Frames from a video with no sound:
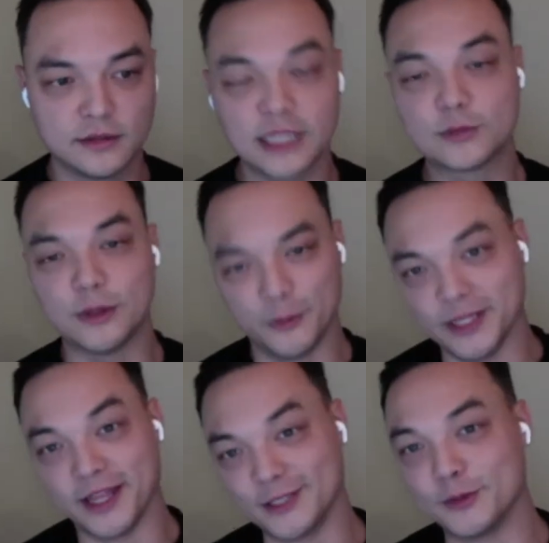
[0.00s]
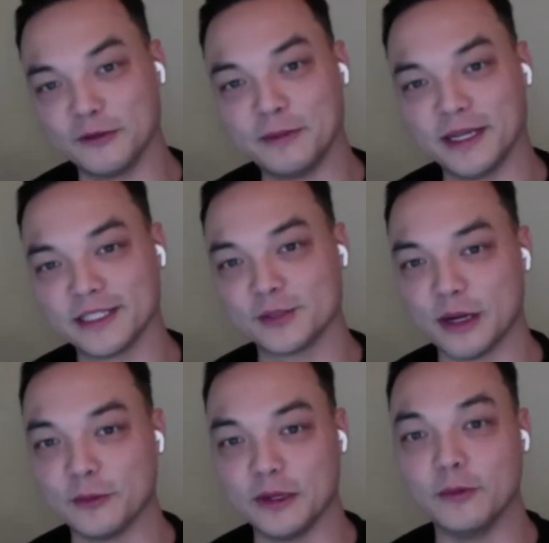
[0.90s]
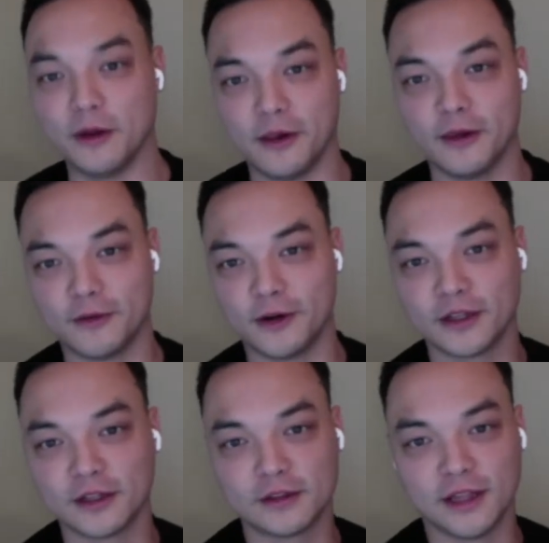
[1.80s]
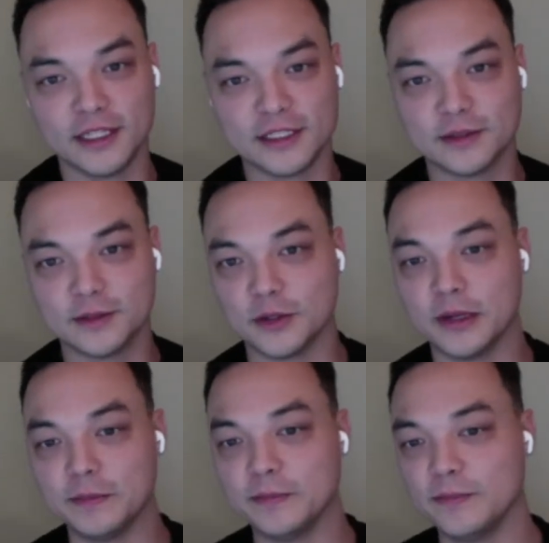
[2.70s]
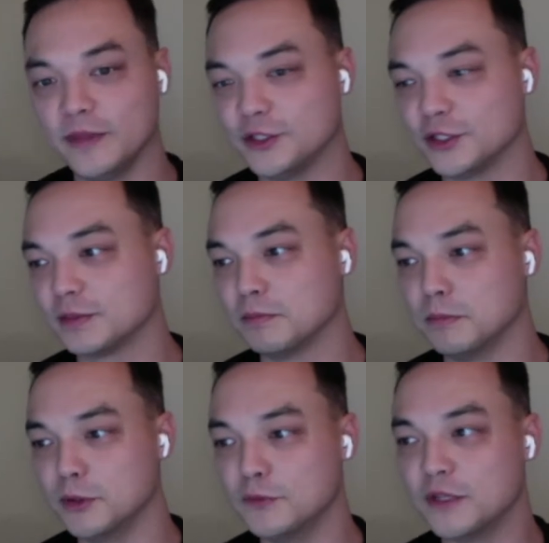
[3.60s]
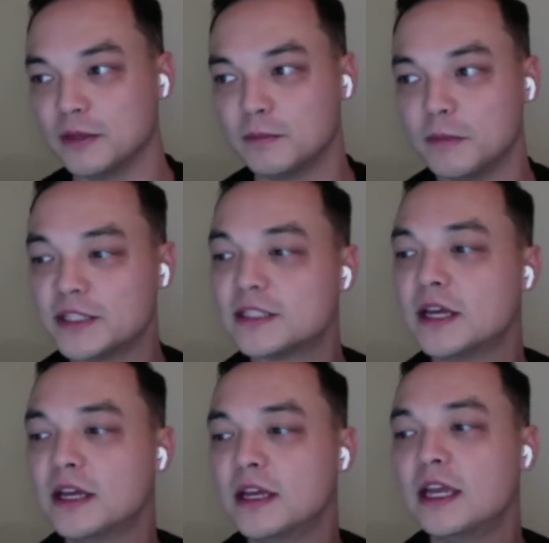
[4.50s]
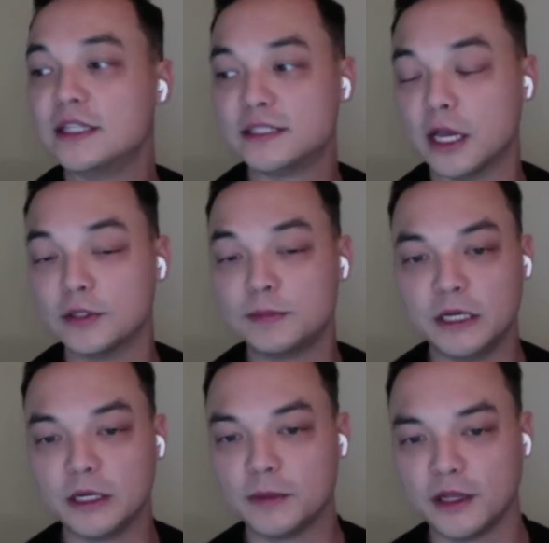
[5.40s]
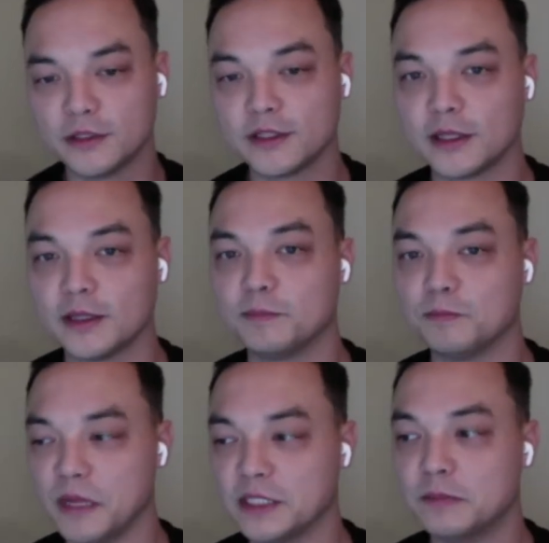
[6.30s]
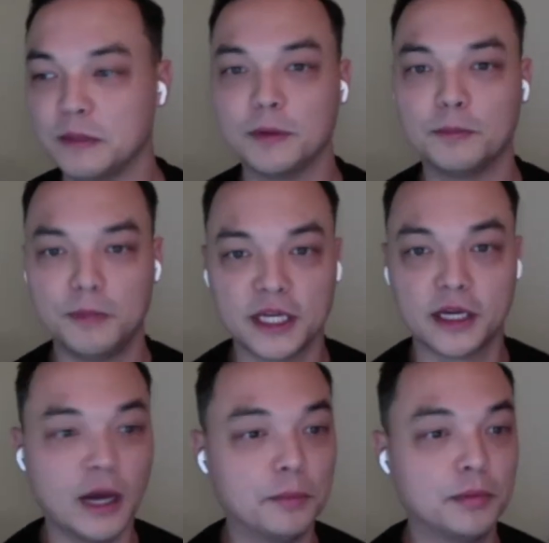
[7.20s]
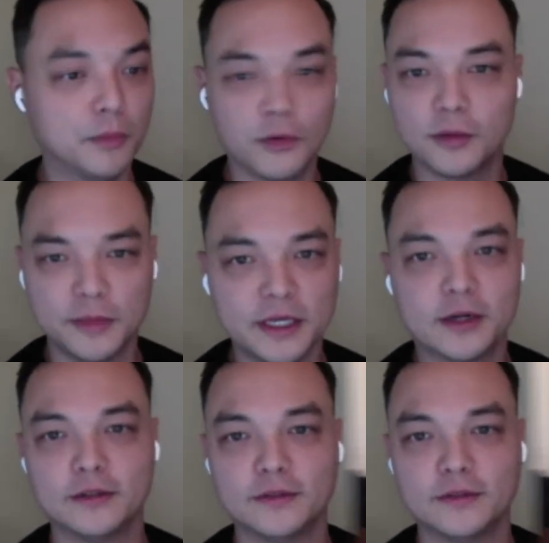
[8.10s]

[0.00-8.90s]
That's why we like 12 packs. That's why we want all of our clients to do it. It just moves. It sells beer, but I was like, it makes people pick up more beer.